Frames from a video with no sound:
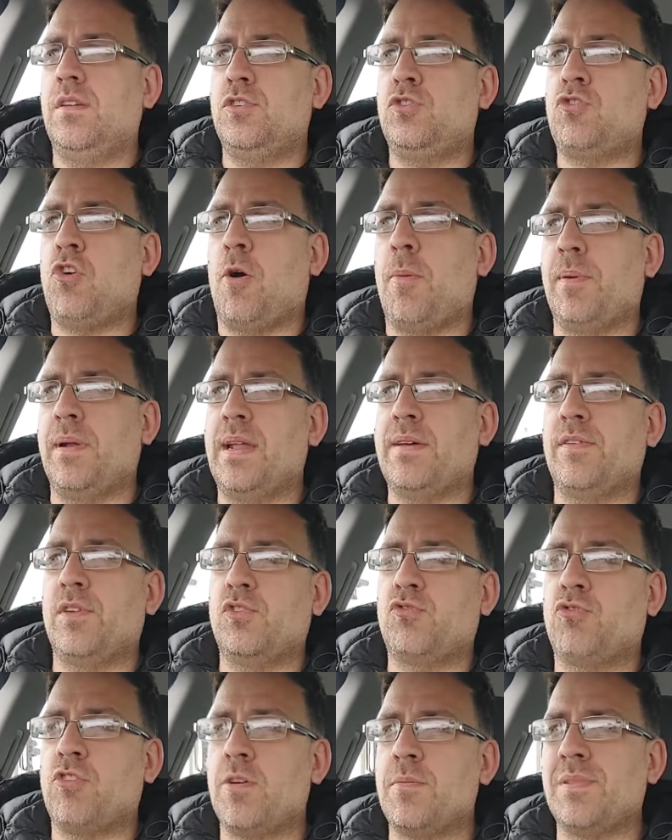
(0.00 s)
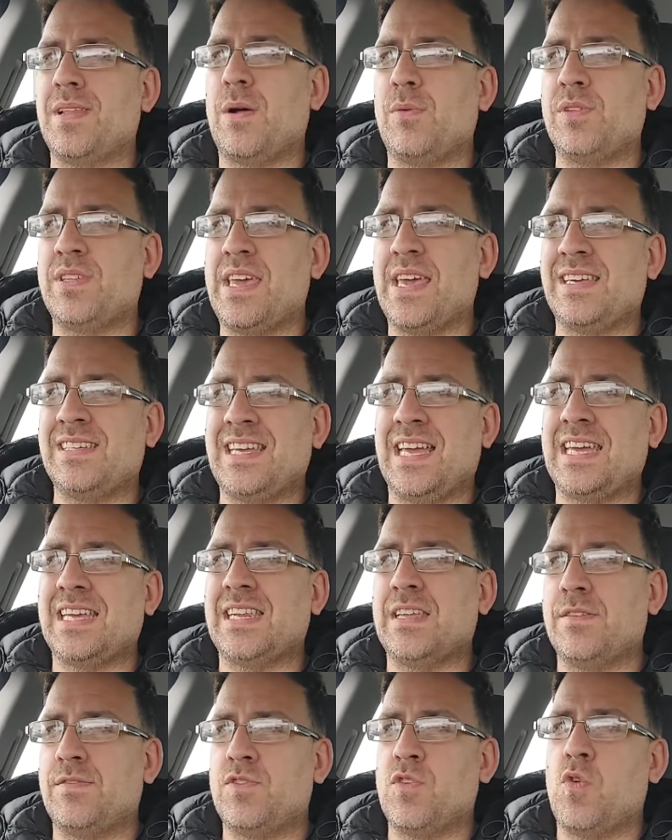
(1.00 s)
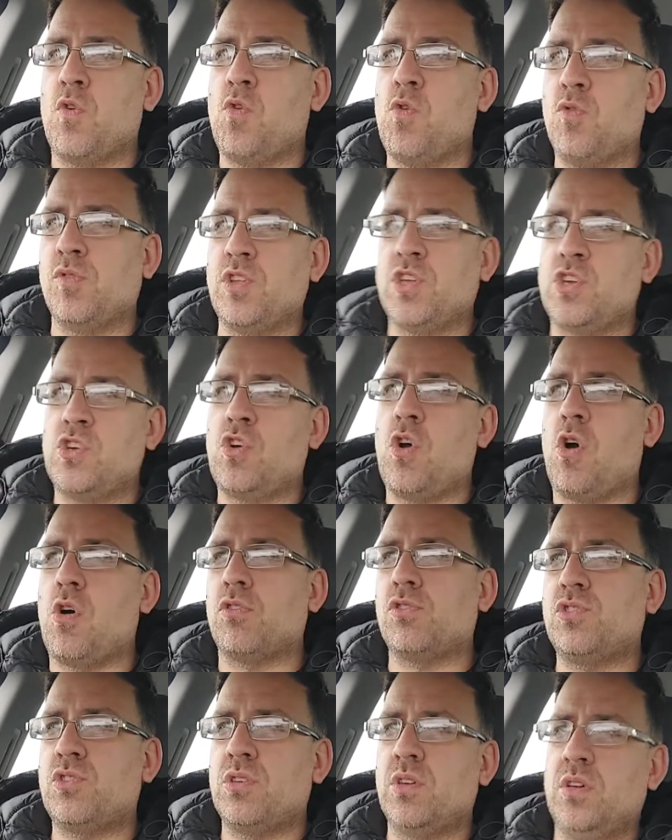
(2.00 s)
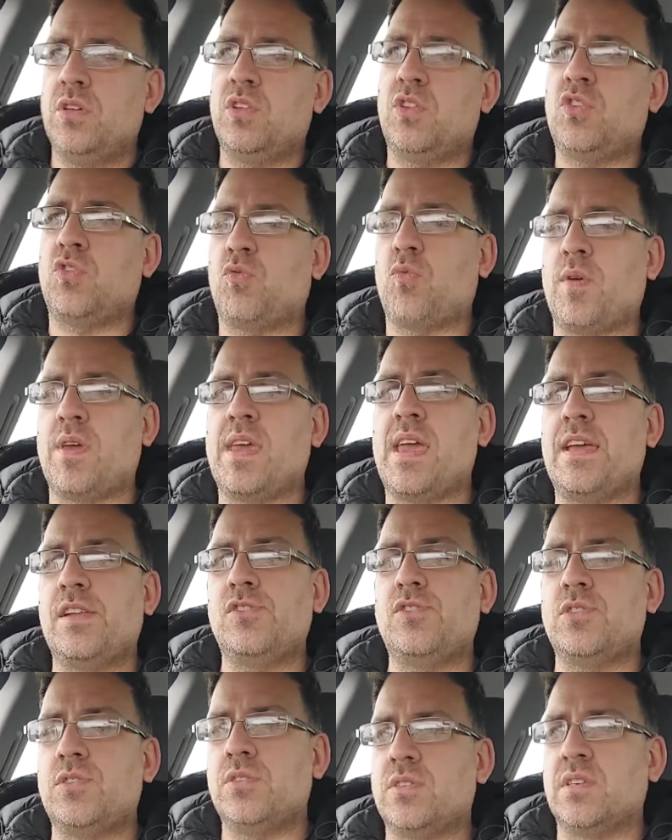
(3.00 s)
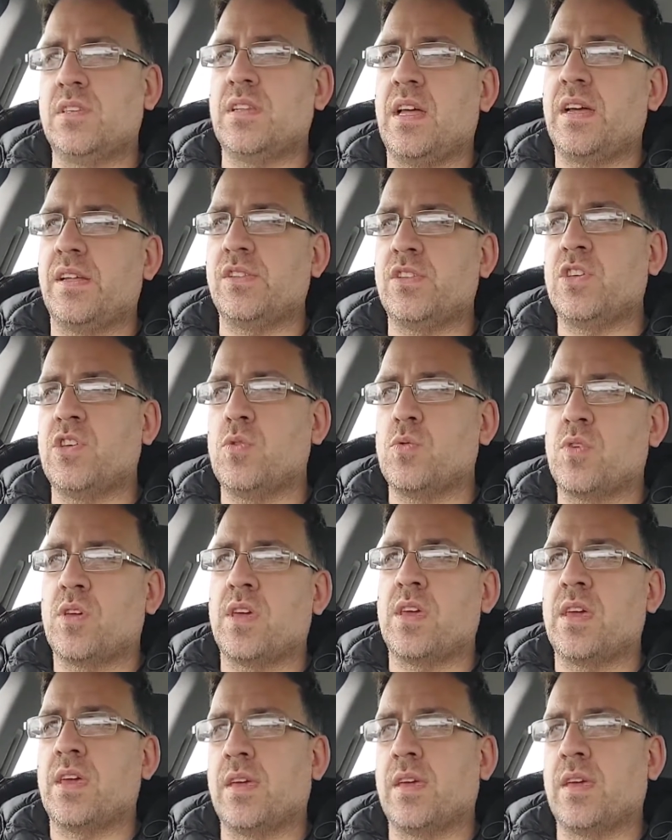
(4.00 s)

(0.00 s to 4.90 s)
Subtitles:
top level trim. Now the executive, you only got 3 engines in that in the UK